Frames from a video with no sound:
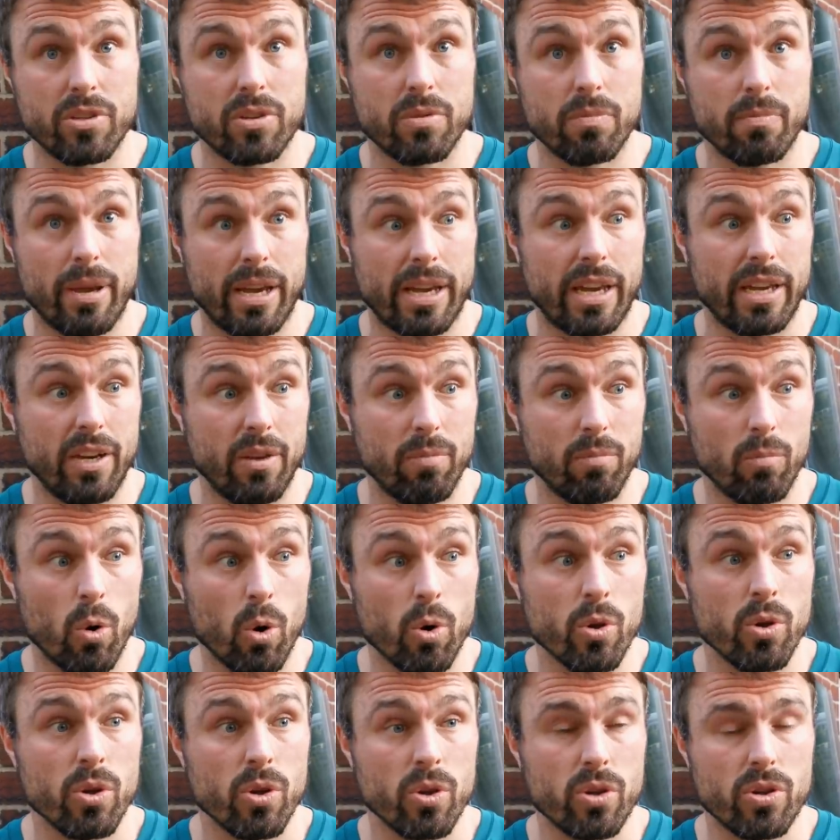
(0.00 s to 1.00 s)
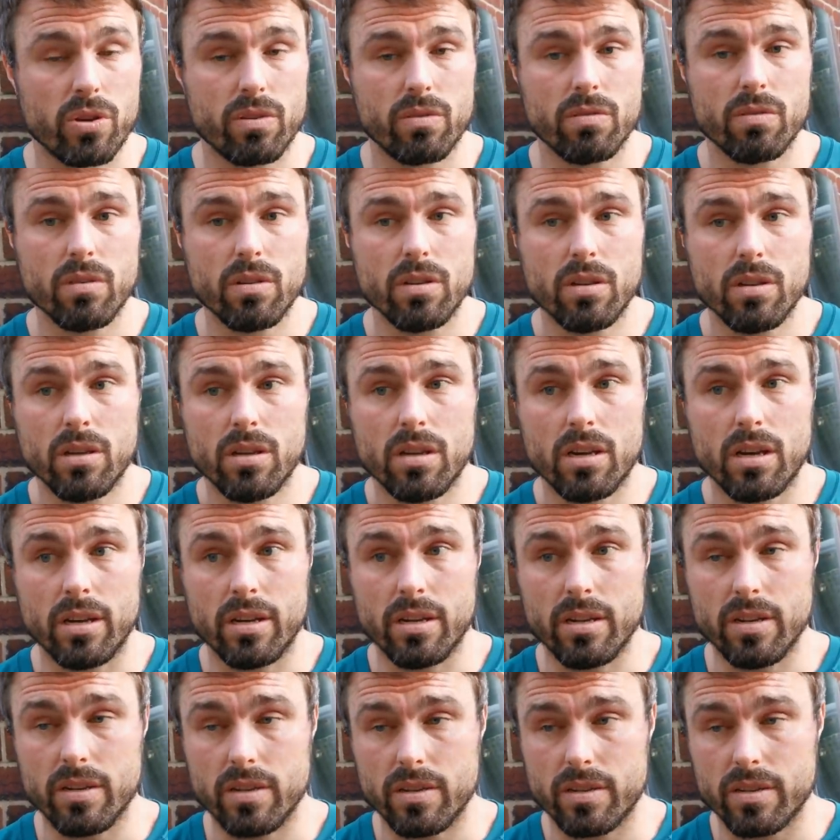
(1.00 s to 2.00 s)
was making them work.
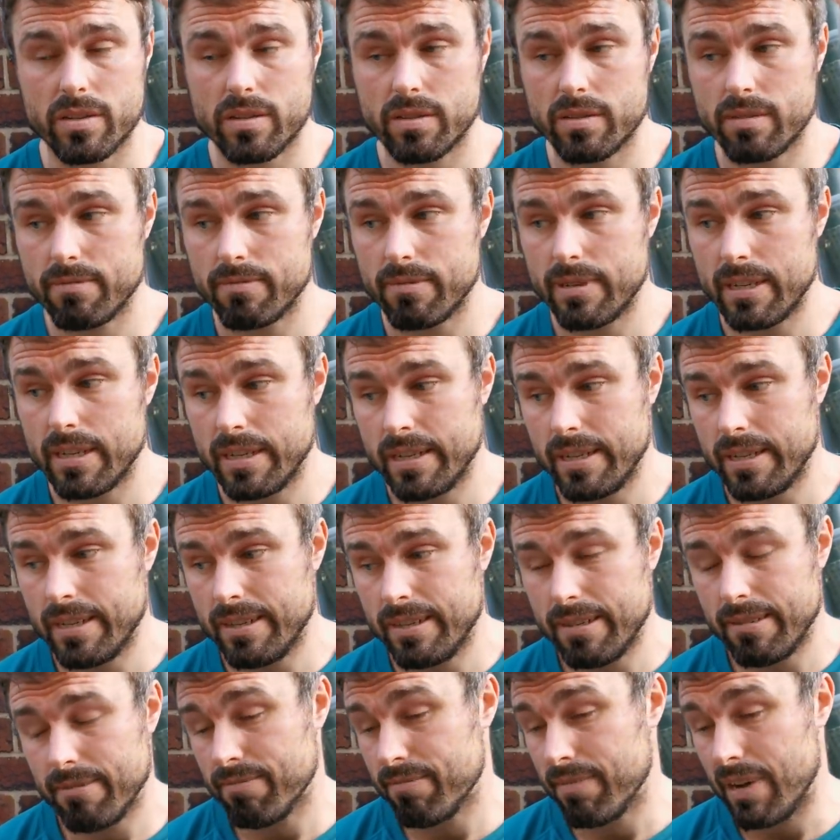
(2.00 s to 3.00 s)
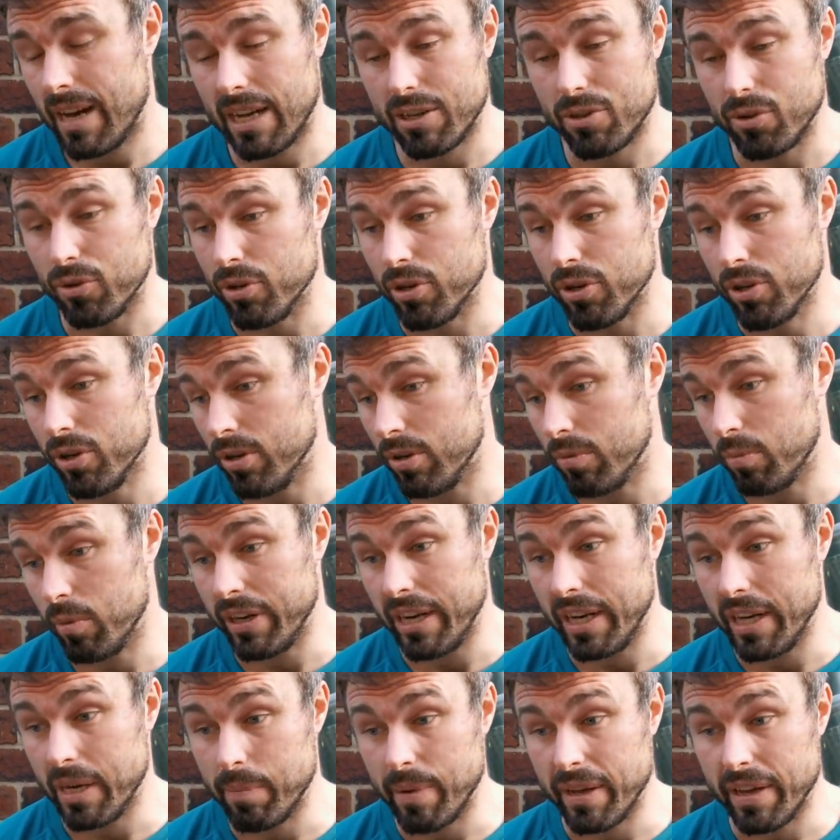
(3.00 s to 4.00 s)
And I don't know.
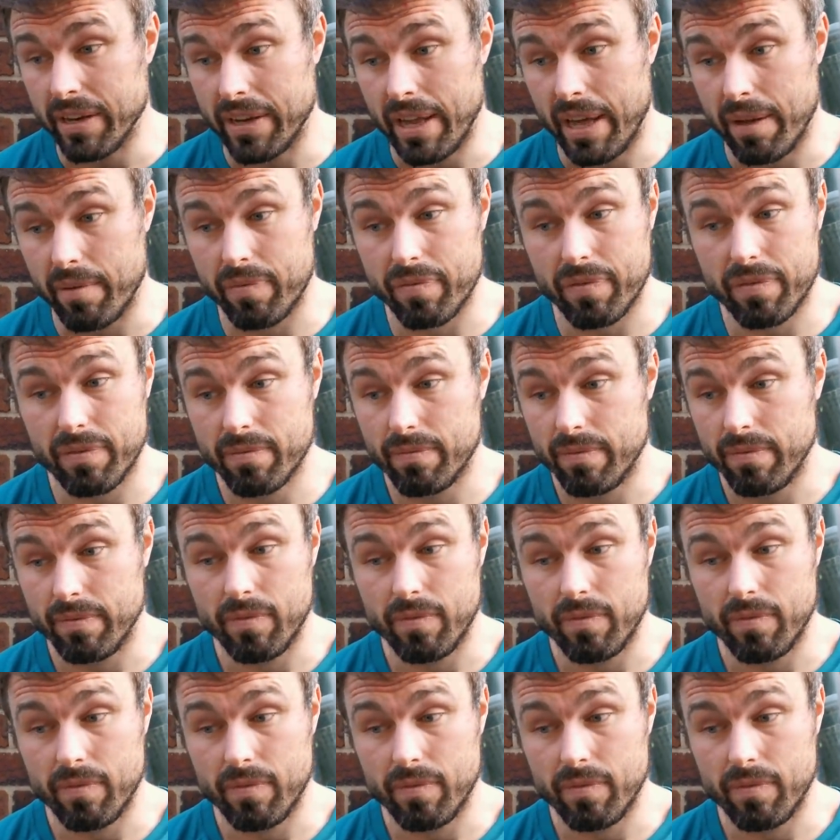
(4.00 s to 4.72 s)
We need a bit of depth.